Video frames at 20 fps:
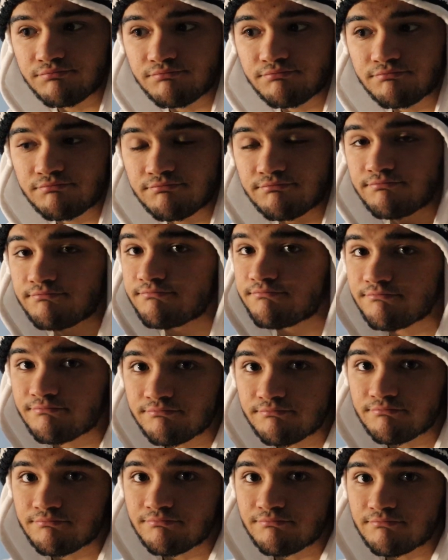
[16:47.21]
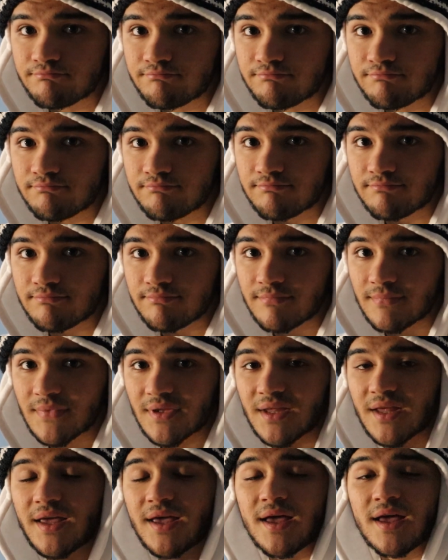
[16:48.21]

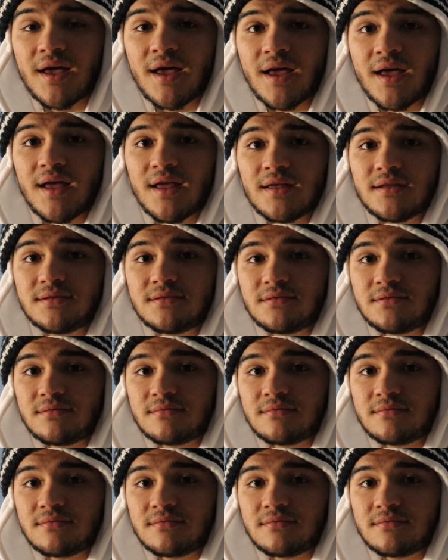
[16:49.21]
Nothing is said.